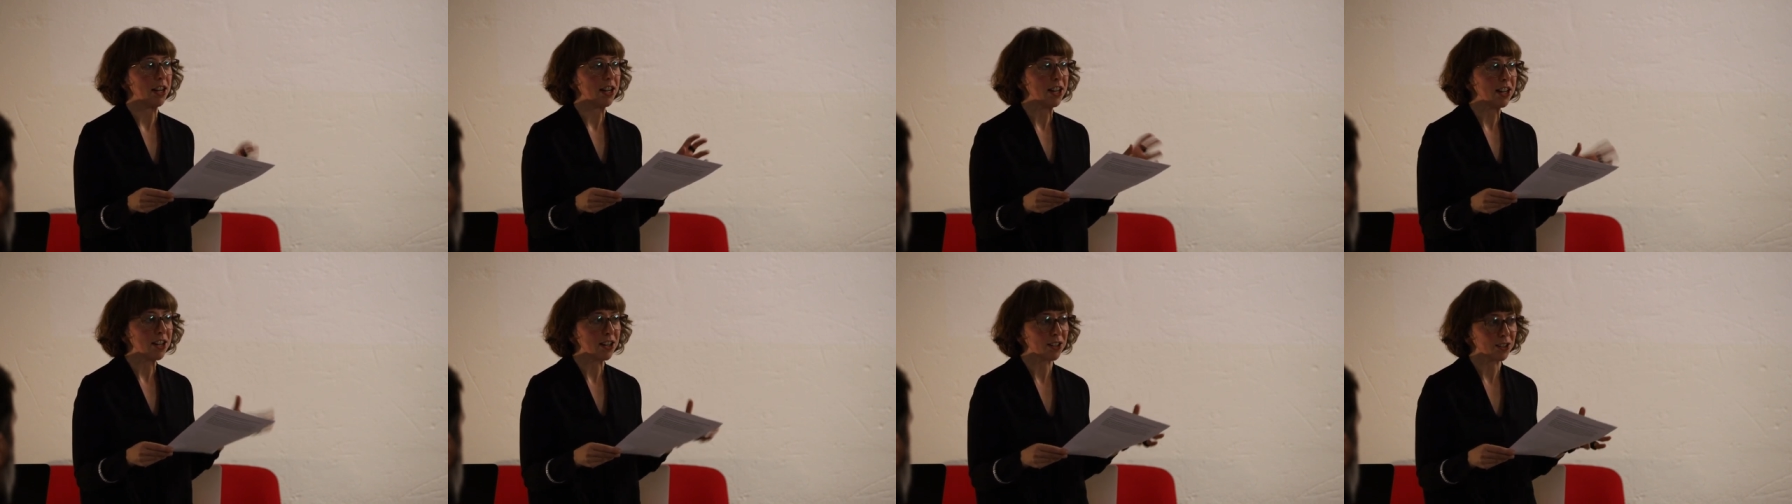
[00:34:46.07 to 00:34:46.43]

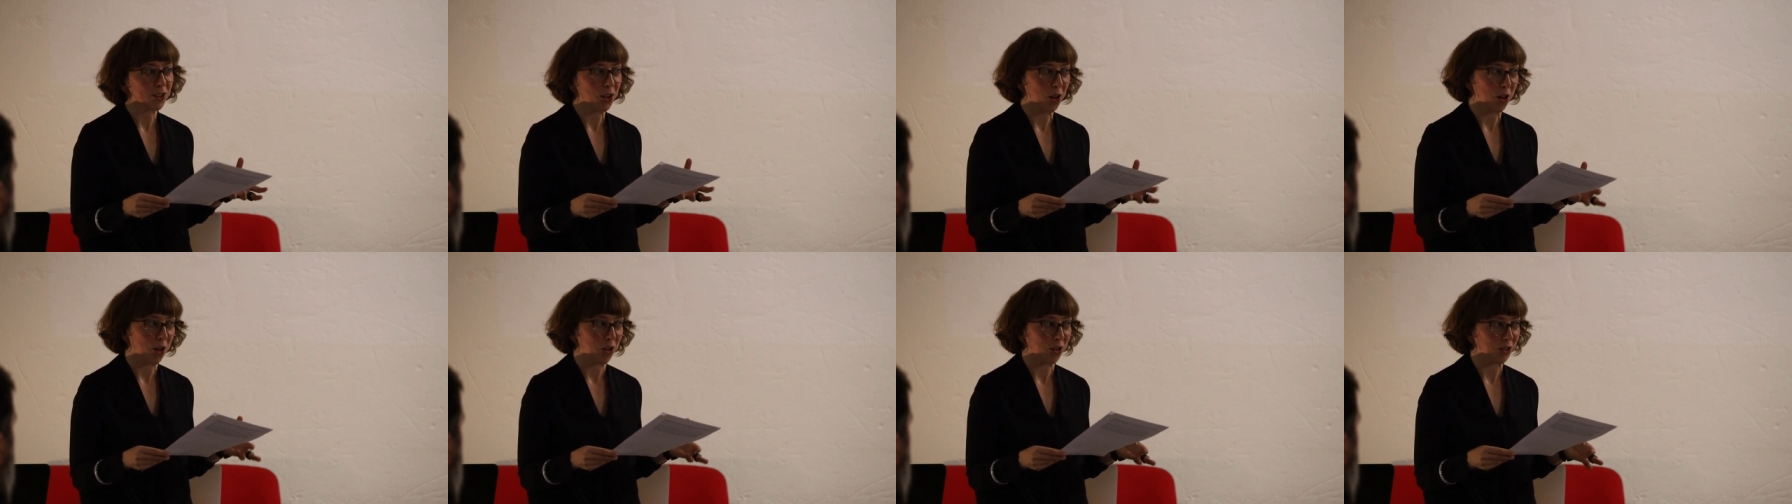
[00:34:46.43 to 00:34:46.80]
a
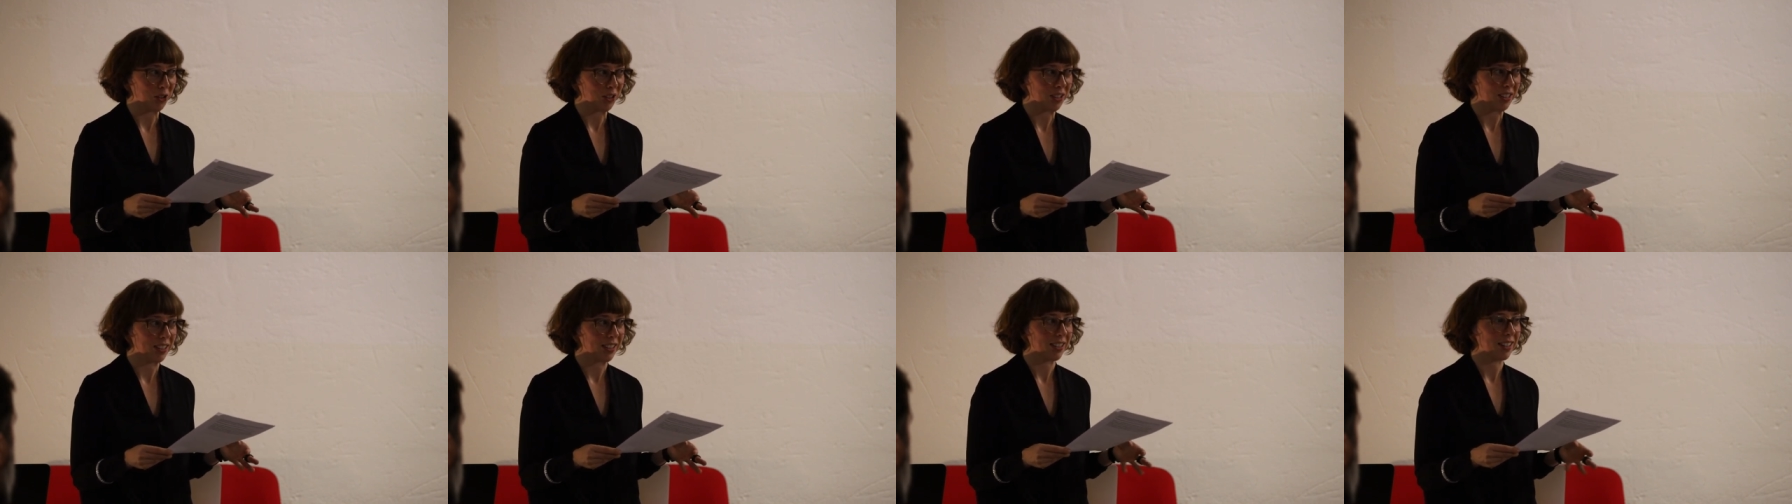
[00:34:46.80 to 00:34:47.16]

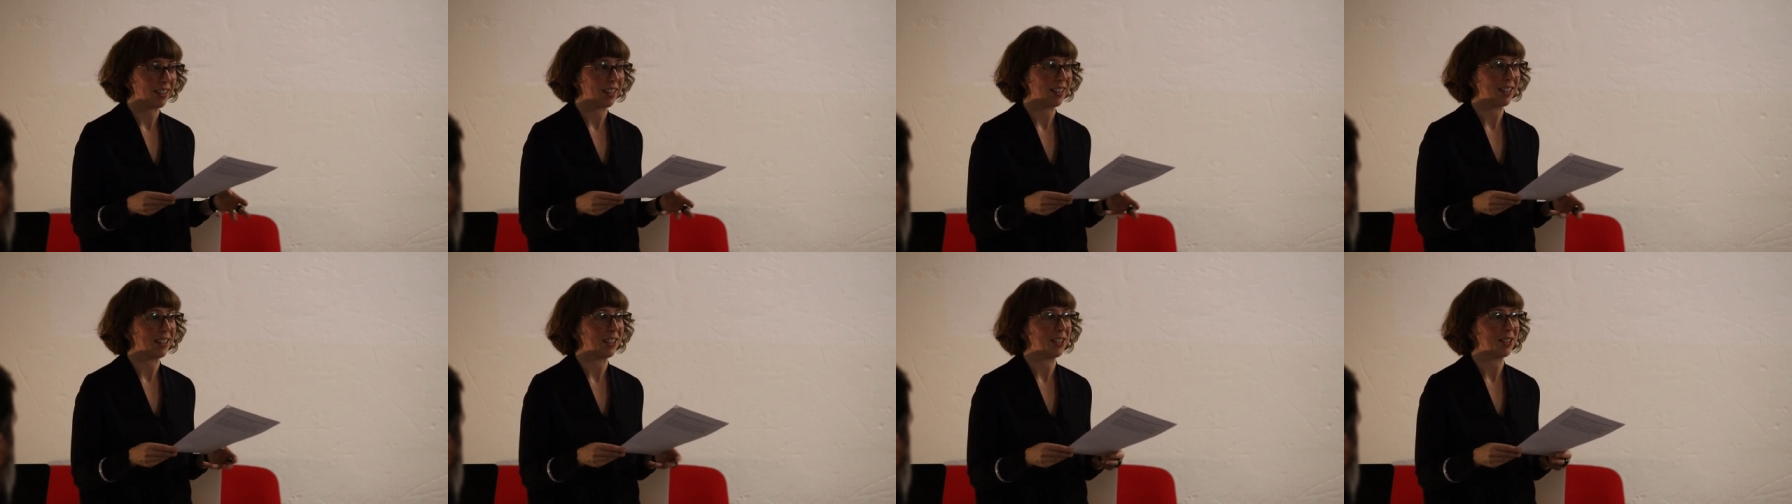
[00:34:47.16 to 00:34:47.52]
year-long
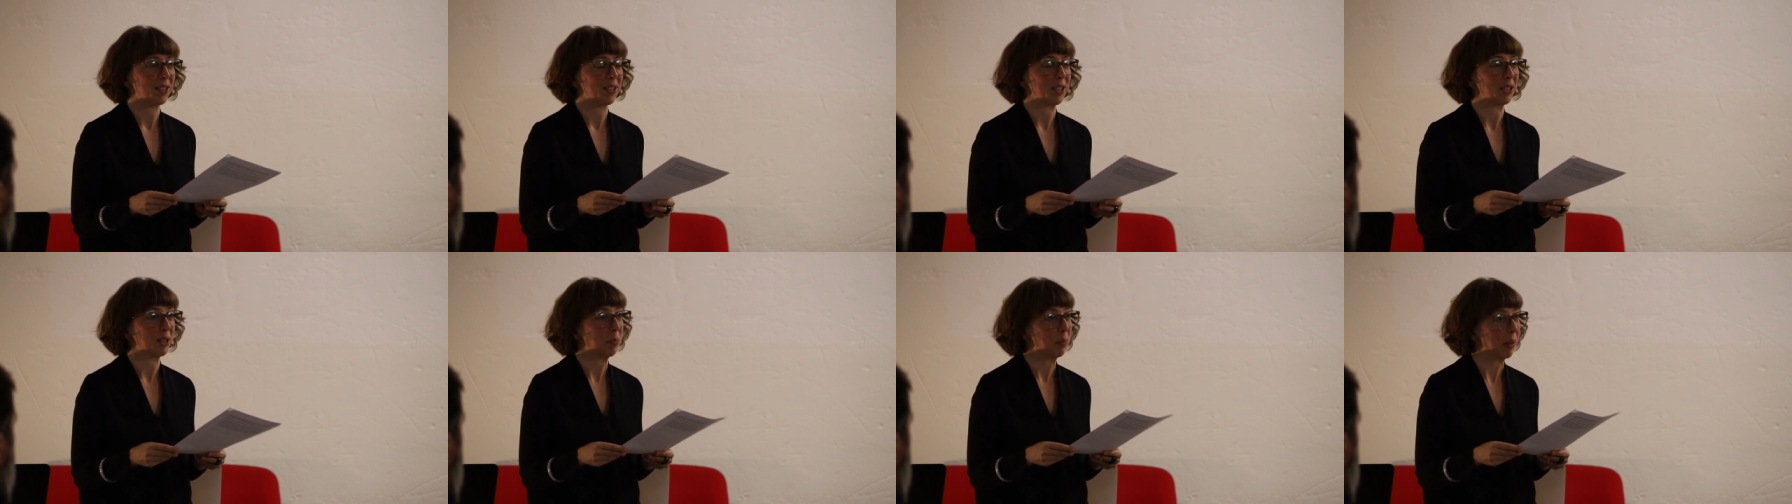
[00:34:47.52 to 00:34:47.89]

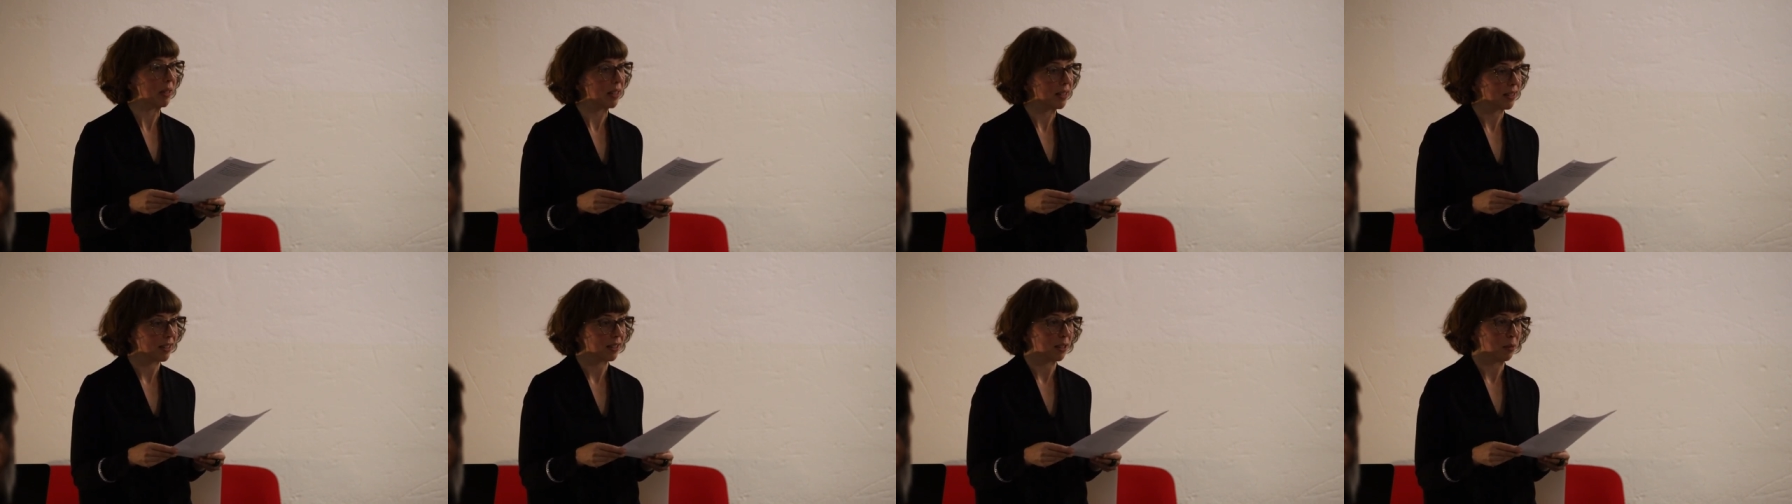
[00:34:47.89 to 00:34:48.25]
uh, independent